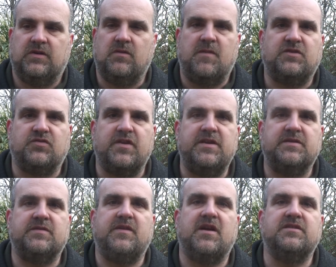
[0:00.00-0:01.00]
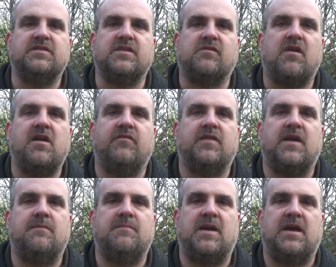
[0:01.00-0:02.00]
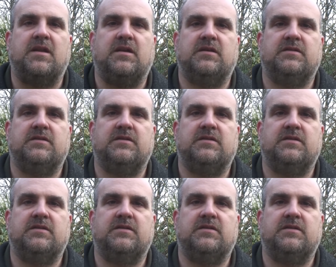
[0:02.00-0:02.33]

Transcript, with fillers: All my dreams were going to the grave with that man.